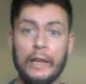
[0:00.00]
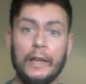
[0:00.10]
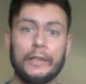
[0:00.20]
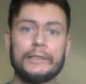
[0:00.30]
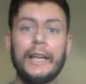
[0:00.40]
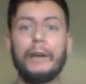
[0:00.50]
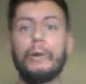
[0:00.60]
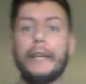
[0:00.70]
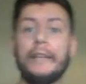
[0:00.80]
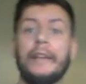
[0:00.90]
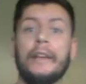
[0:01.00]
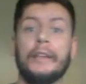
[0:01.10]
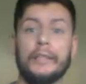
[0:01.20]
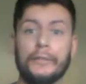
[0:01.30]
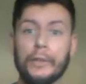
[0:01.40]
Because that way
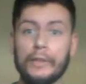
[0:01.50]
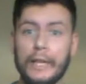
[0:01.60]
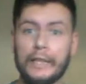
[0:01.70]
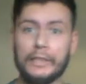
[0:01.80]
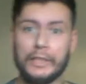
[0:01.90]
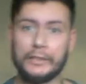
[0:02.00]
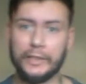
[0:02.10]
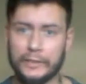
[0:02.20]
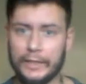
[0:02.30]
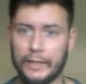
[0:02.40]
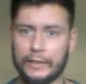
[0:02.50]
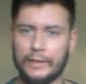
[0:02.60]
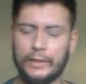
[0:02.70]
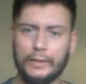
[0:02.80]
you've got the energy to tense.